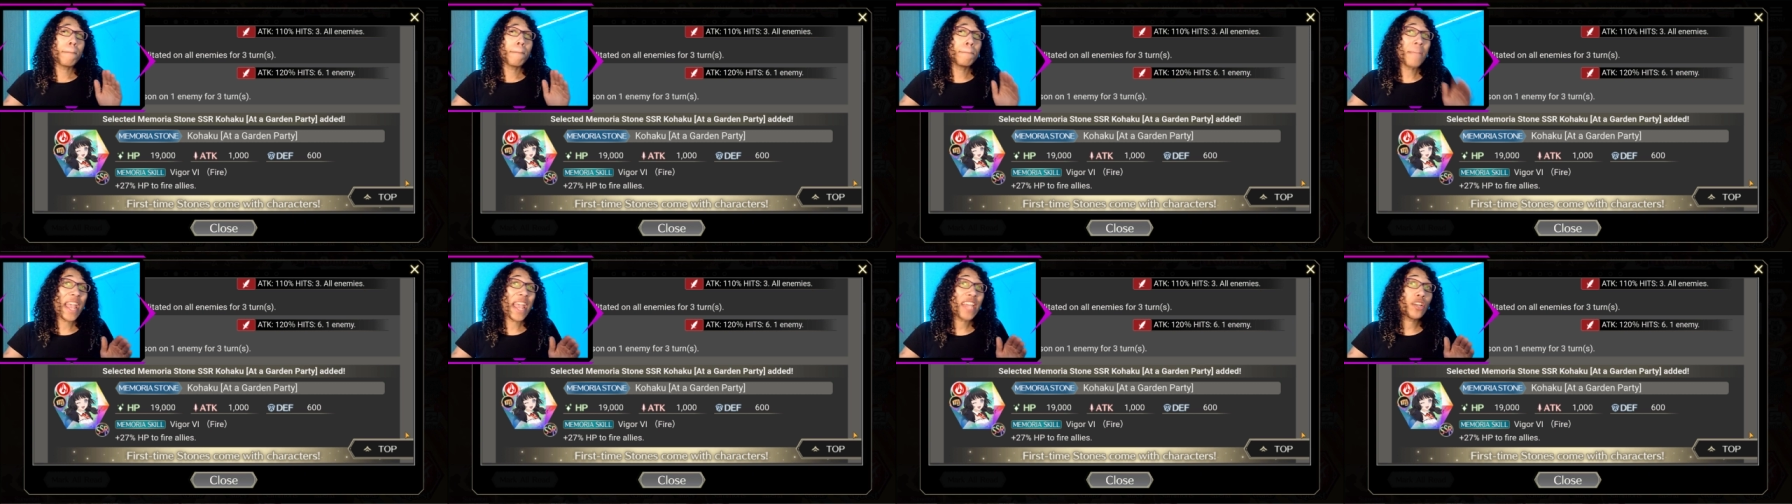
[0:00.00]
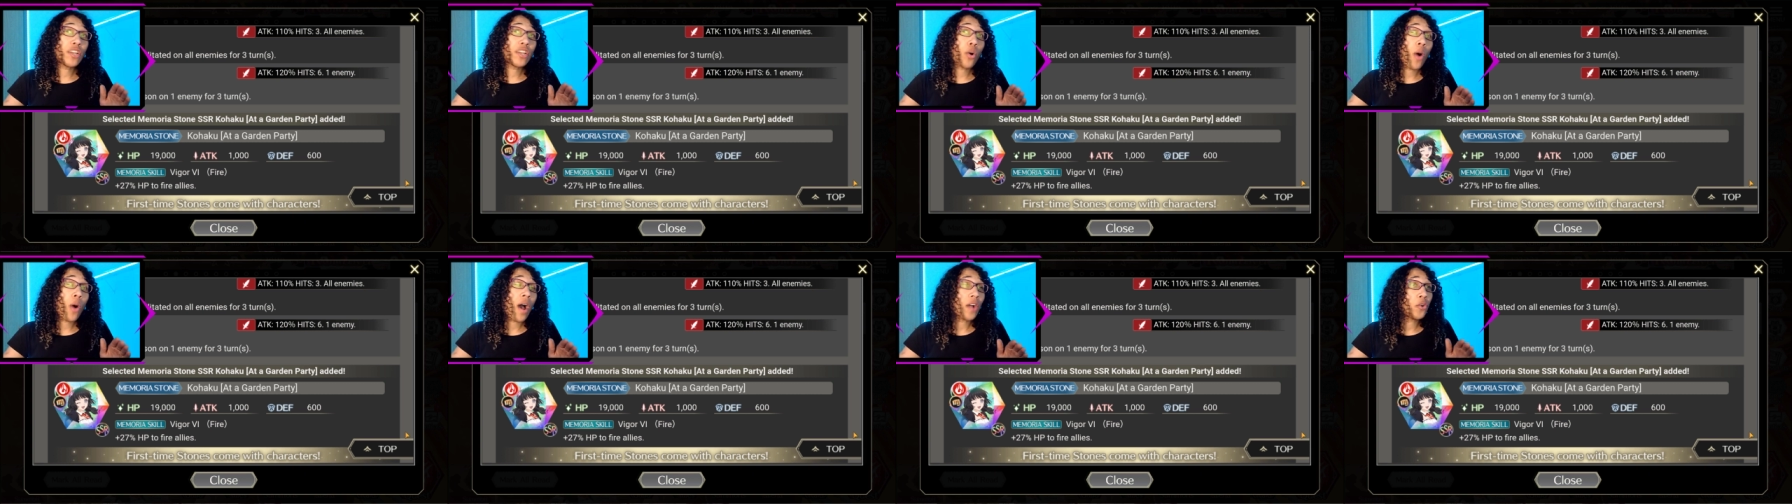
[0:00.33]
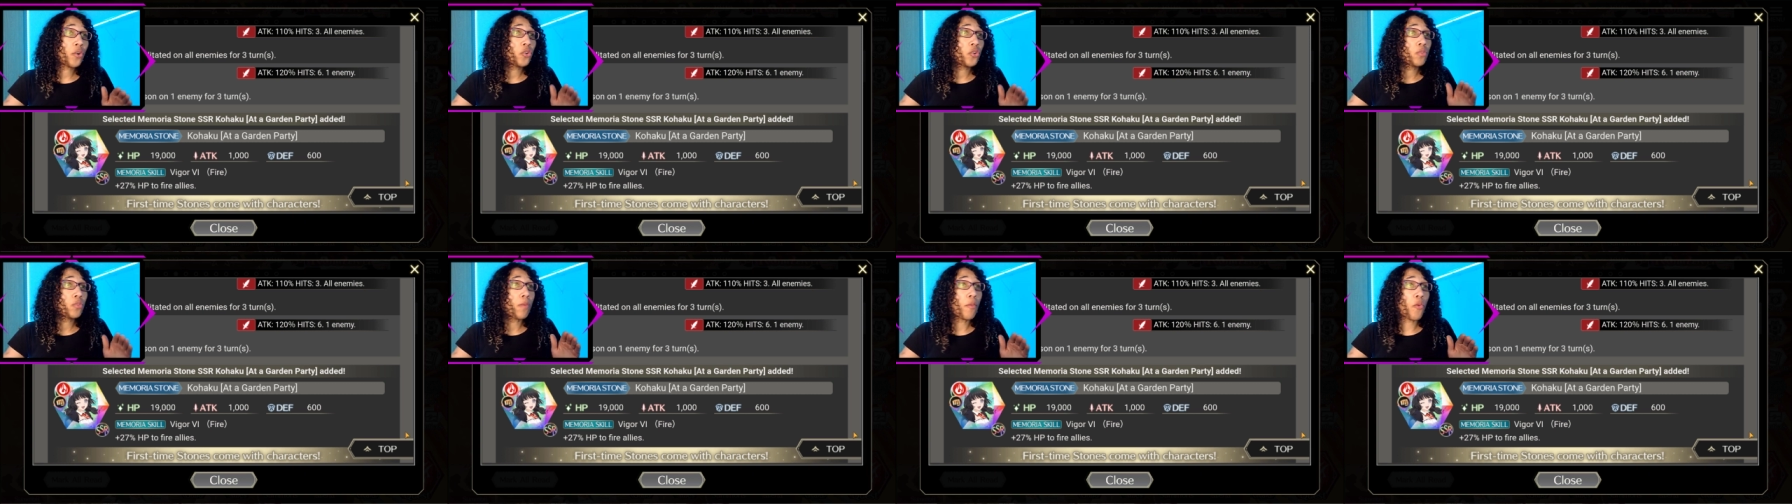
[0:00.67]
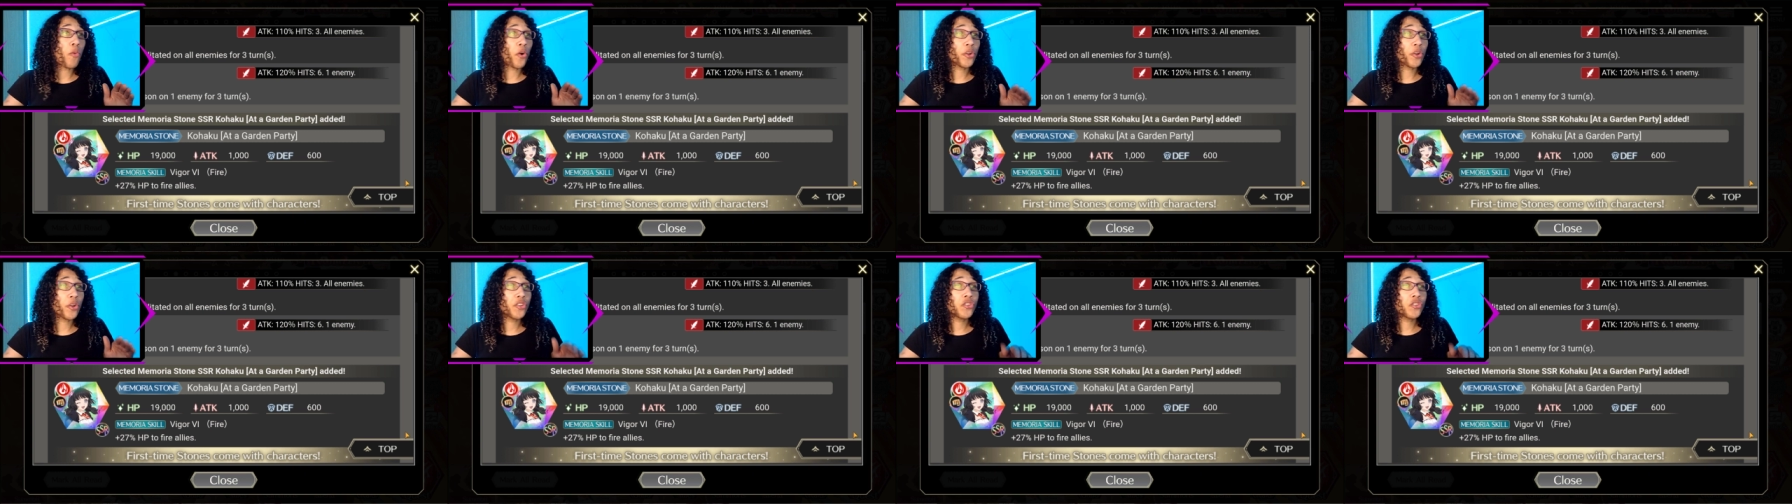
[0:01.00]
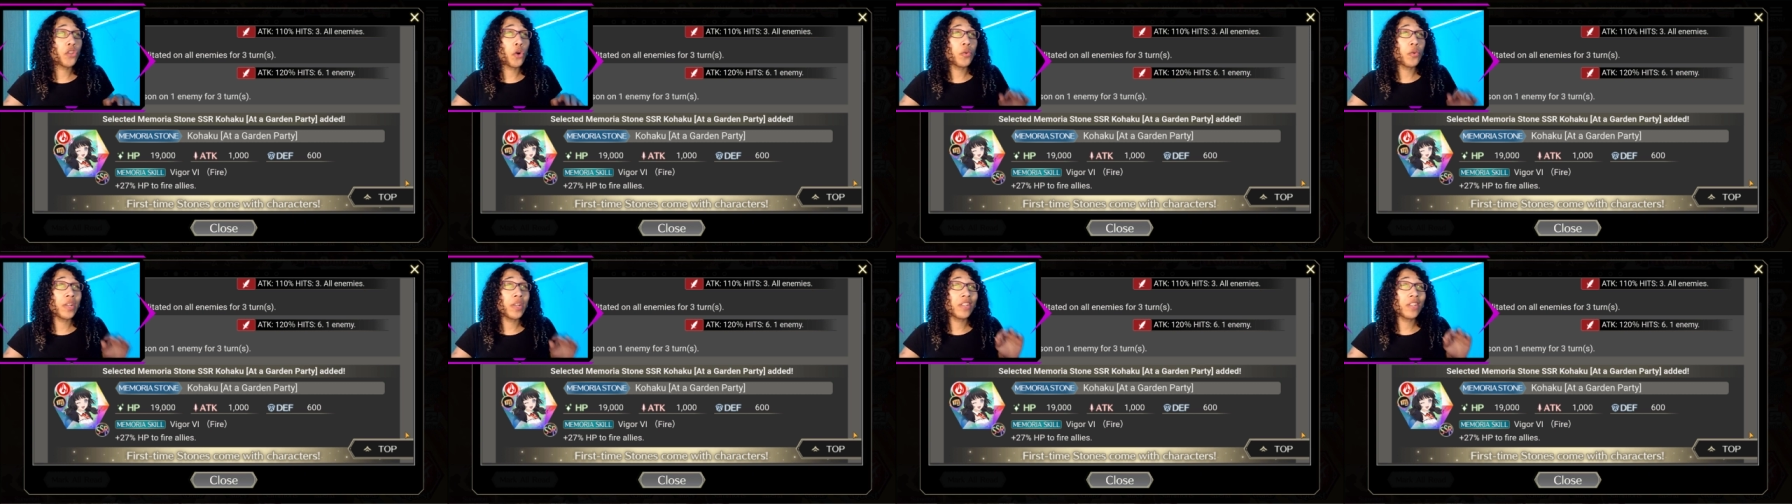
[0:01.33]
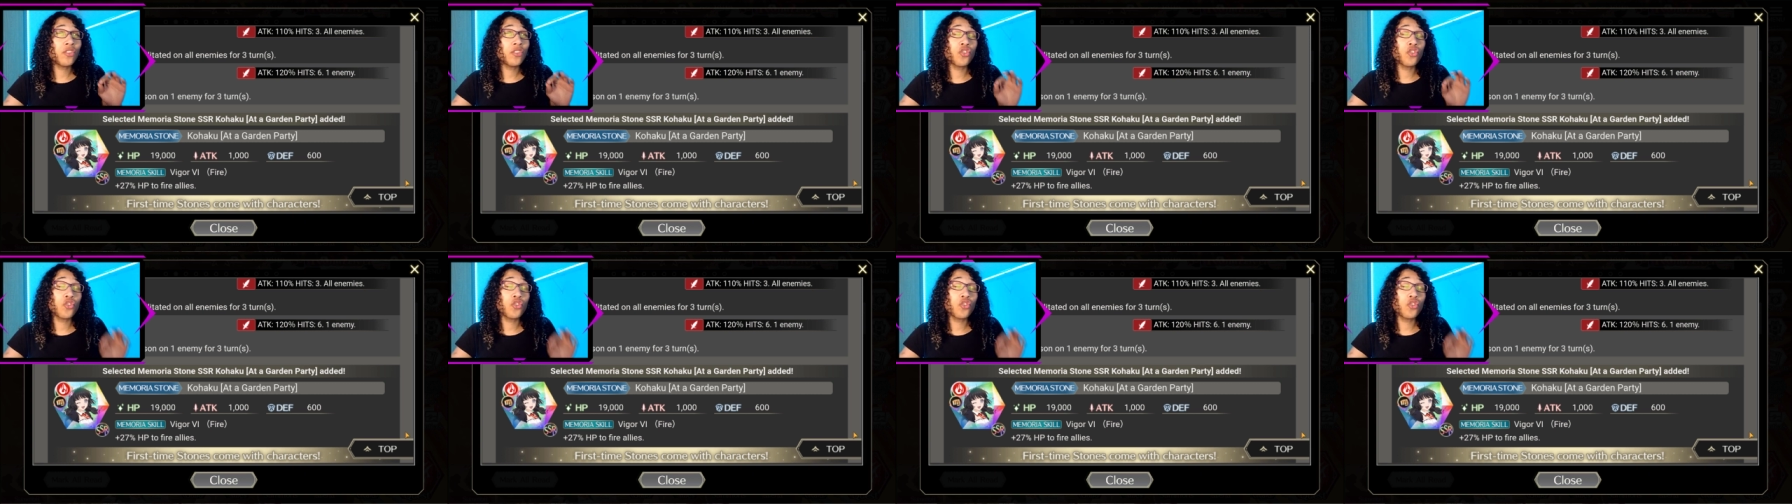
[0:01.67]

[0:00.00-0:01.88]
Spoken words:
Maid Kohaku's Memoria Stone is